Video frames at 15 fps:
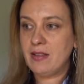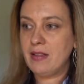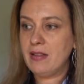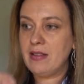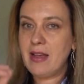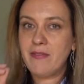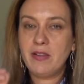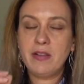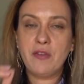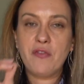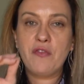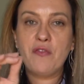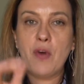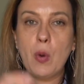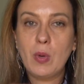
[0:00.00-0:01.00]
the level of
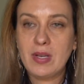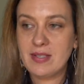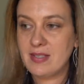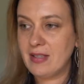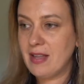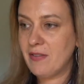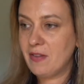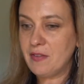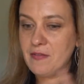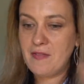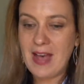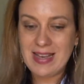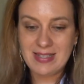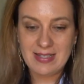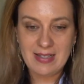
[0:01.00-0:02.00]
focus, the level of
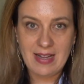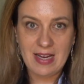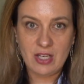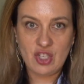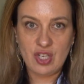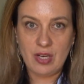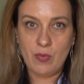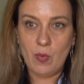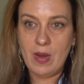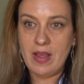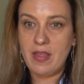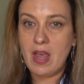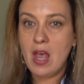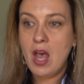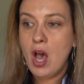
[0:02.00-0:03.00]
fascination with